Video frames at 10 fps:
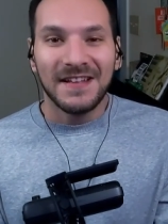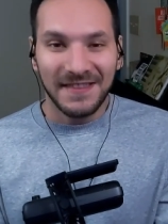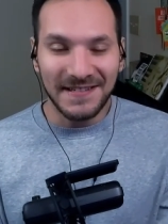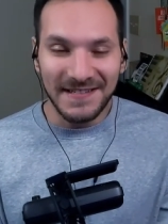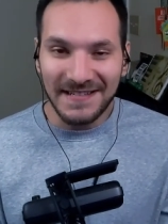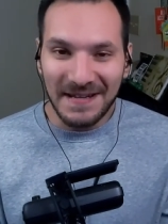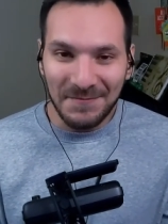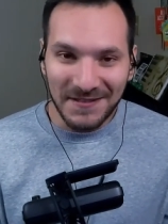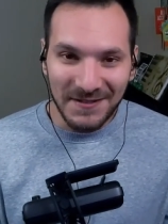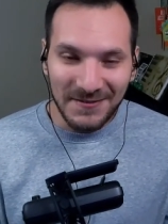This next
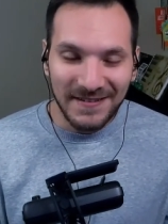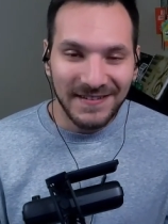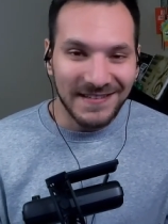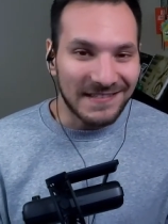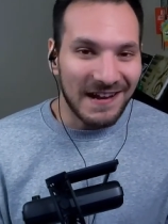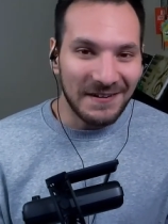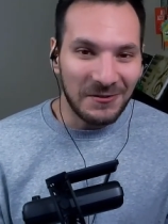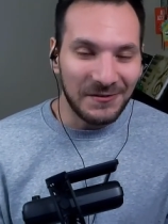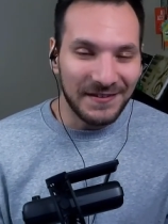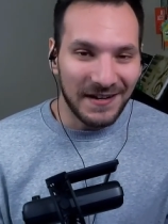episode is
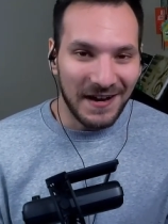titled,